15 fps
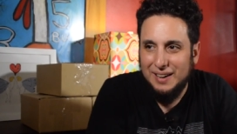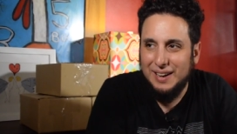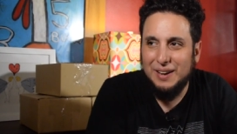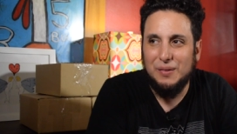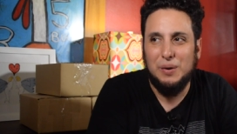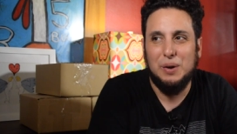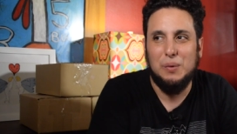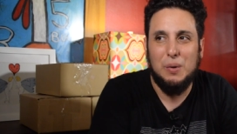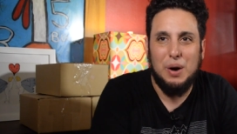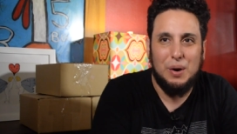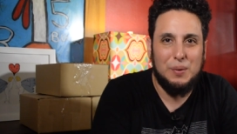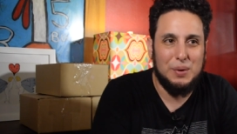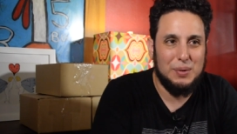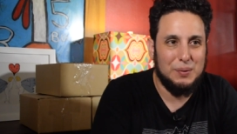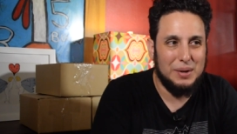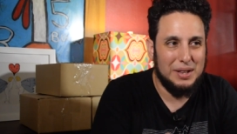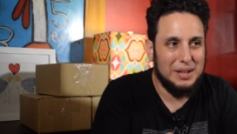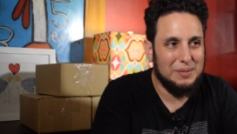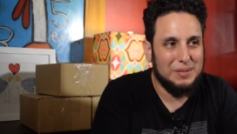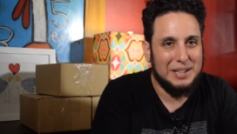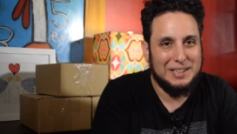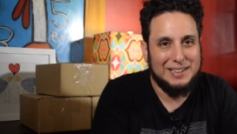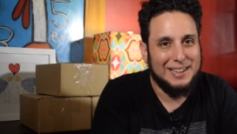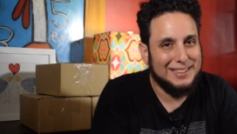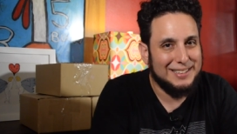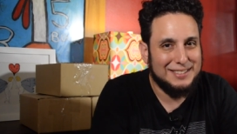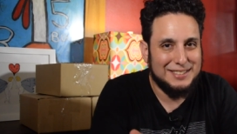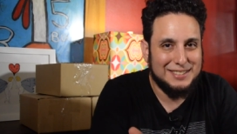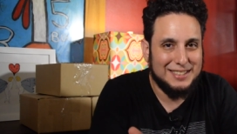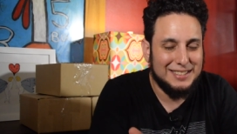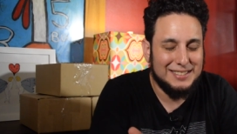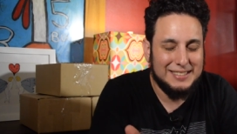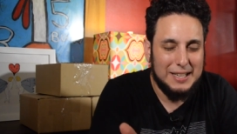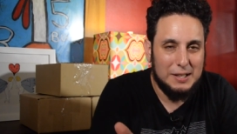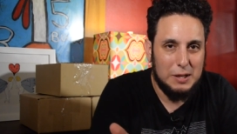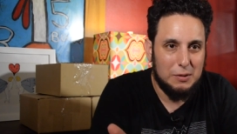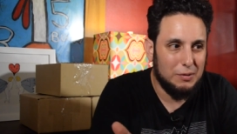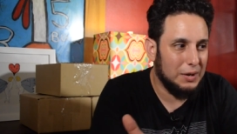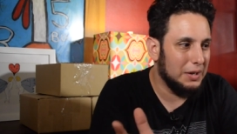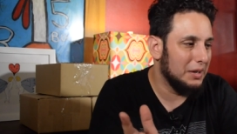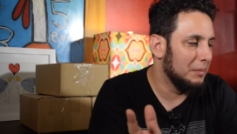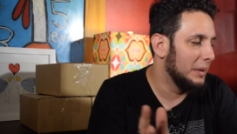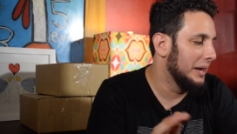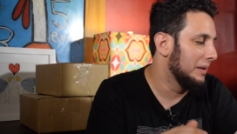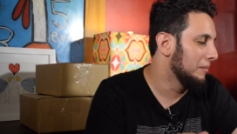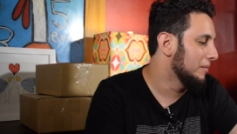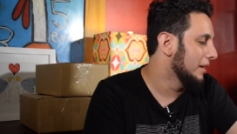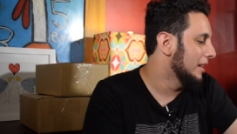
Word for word: I don't want to walk with one of them like that. That just doesn't sound like fun to me.